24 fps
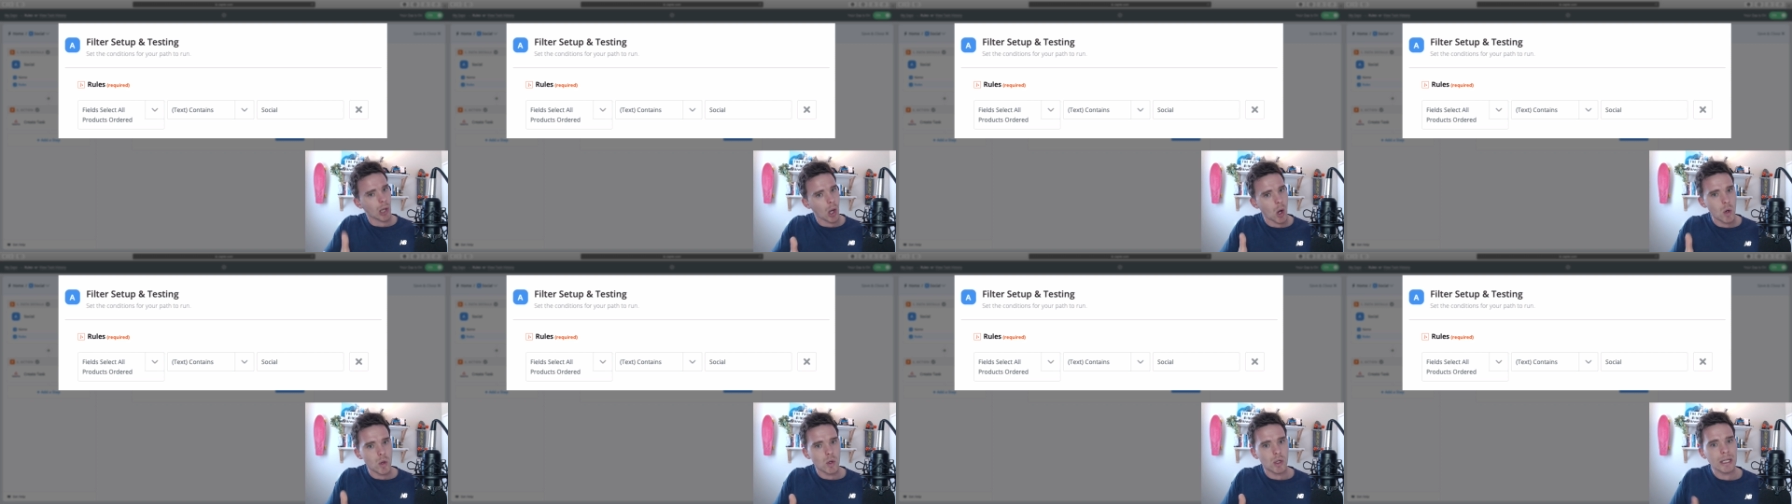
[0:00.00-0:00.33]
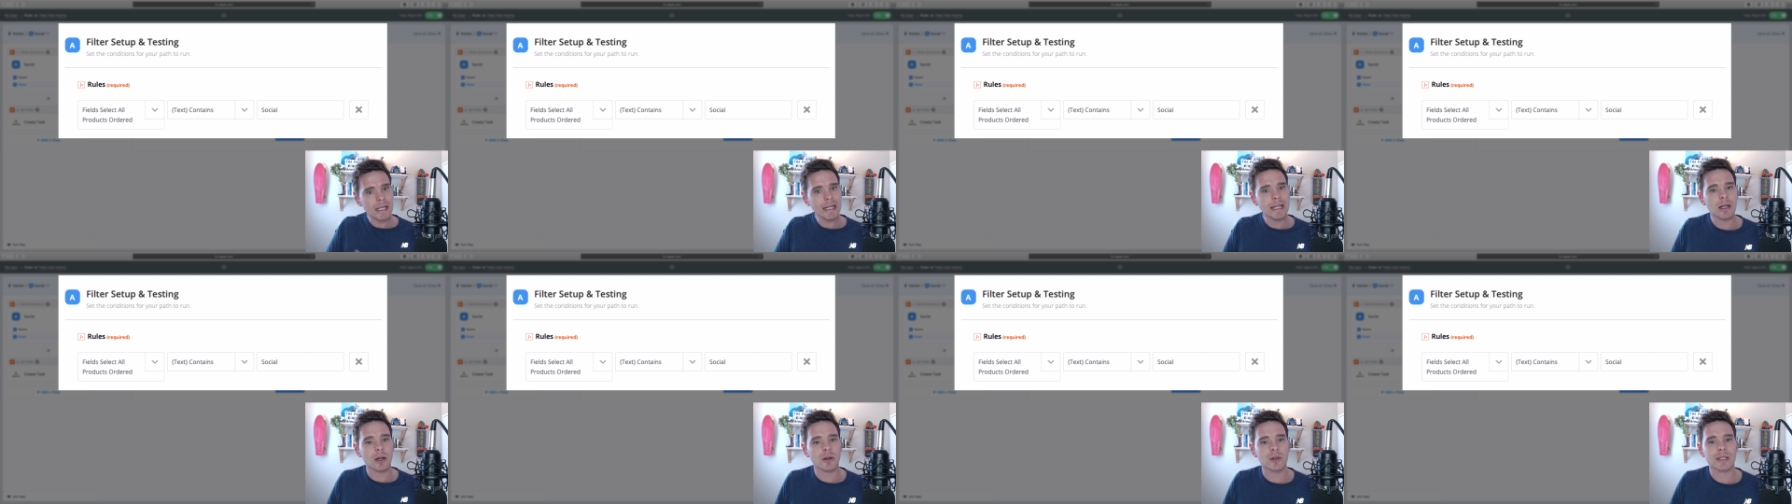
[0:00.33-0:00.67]

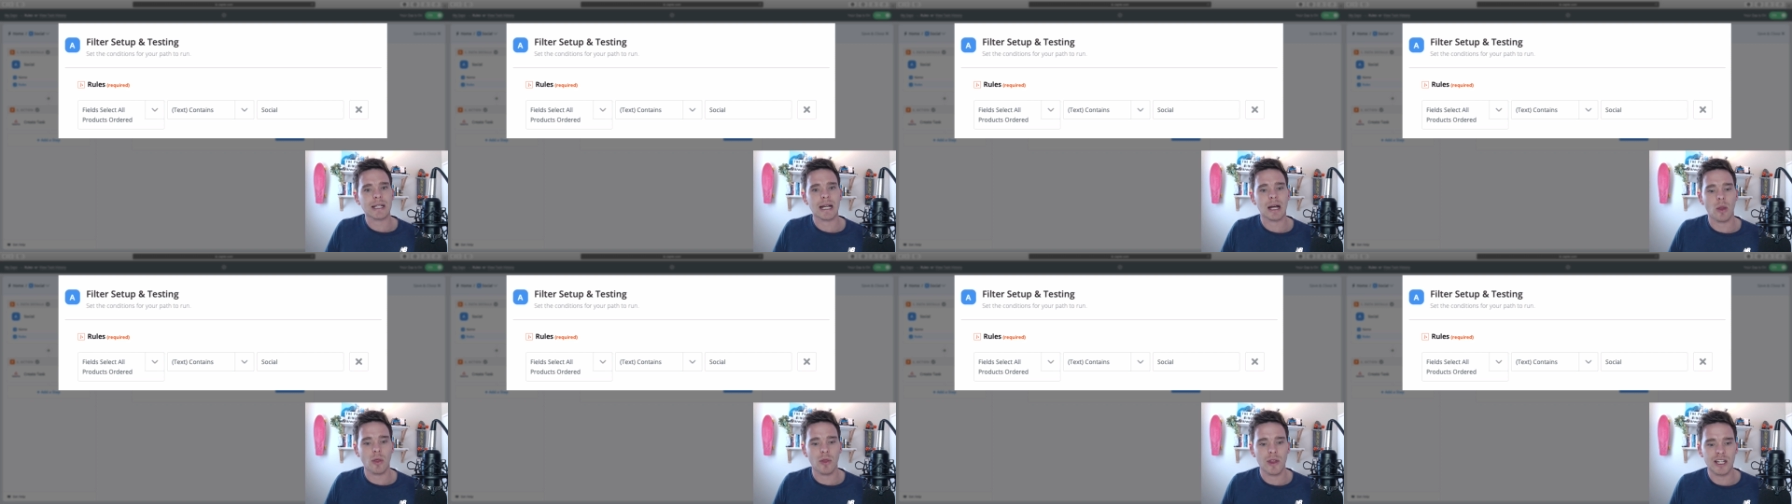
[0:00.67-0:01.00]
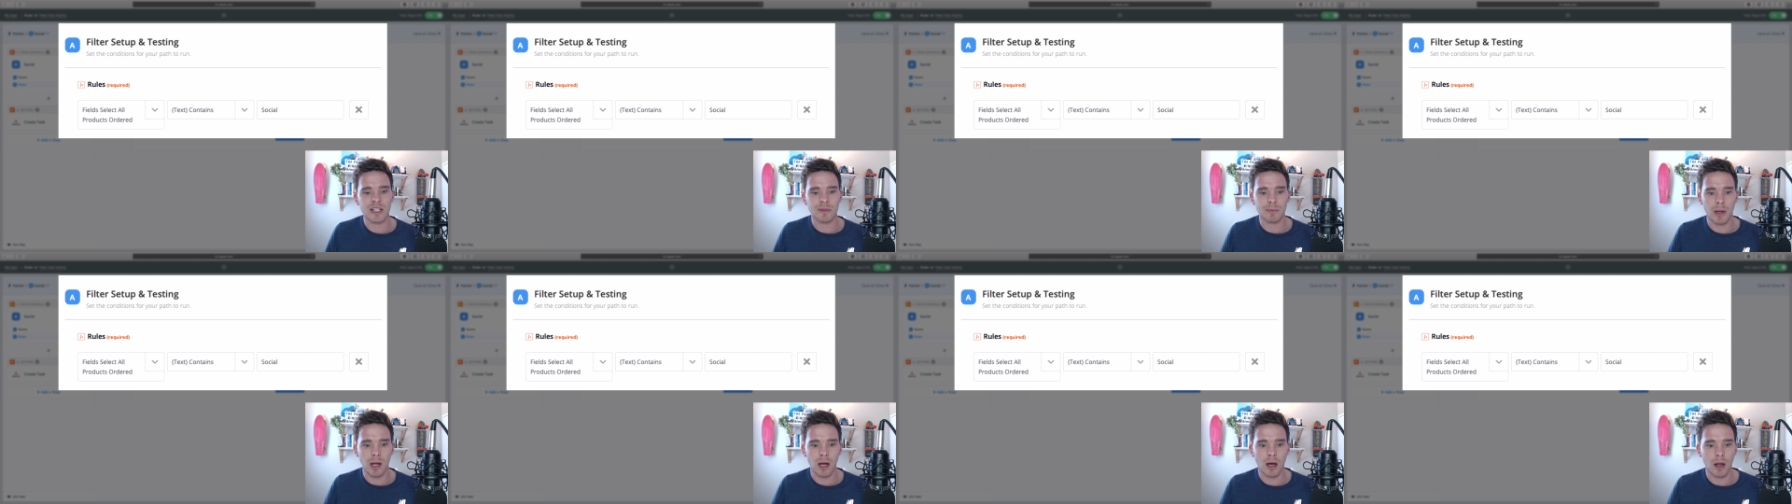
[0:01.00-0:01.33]
only go down this
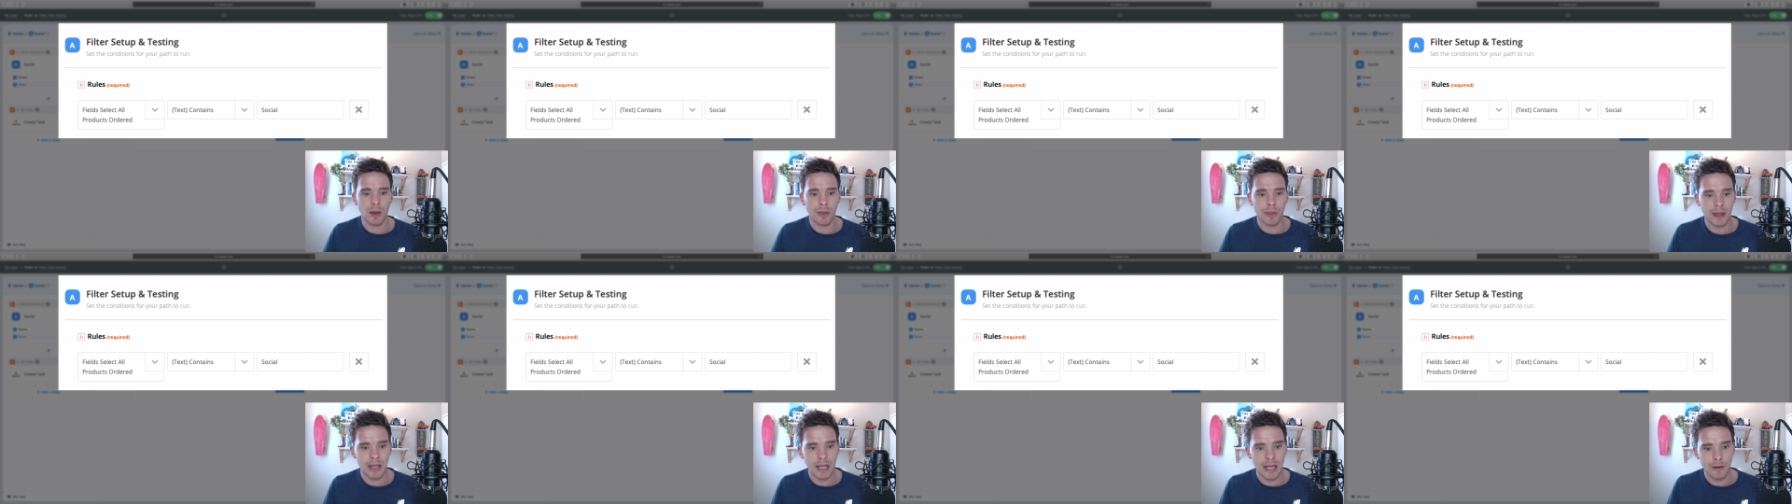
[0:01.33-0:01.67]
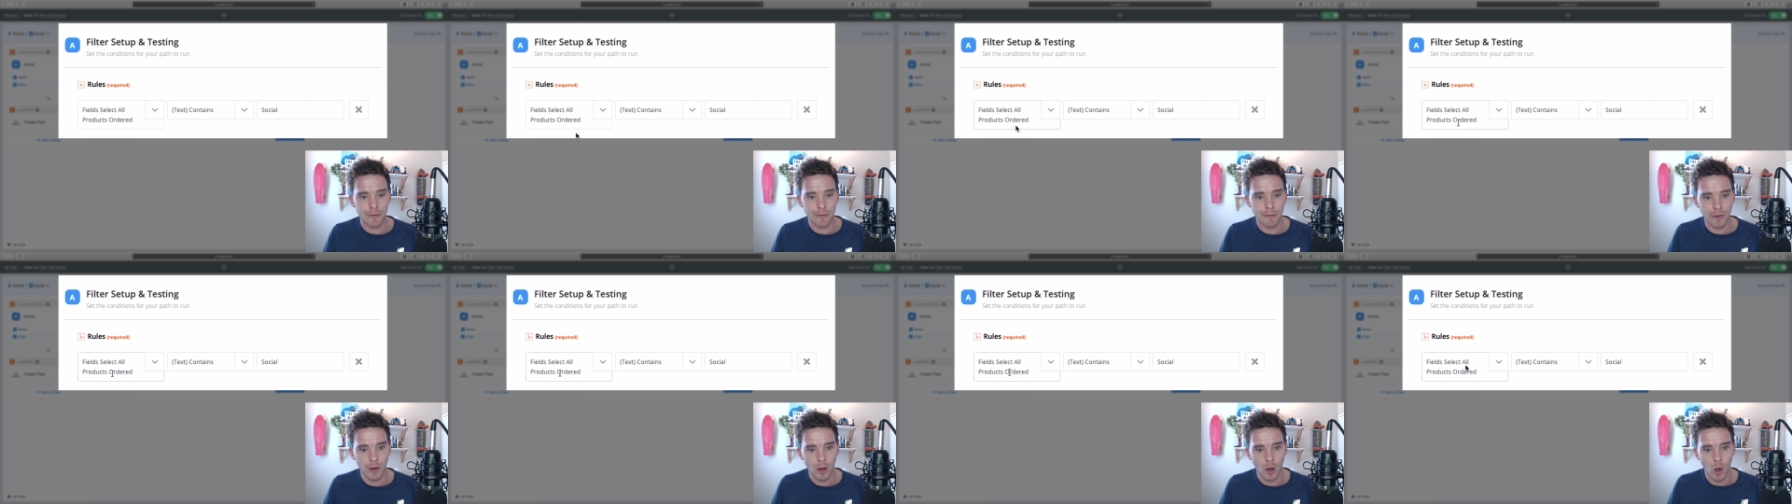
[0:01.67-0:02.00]
path
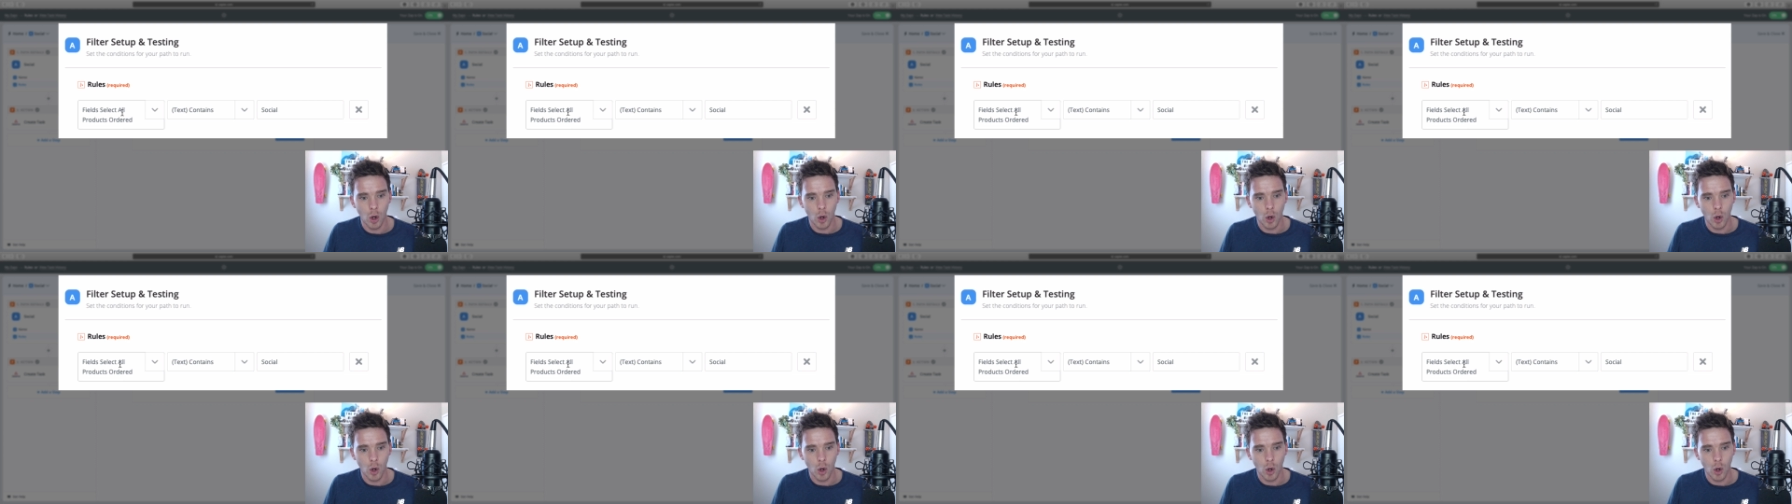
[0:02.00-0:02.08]
if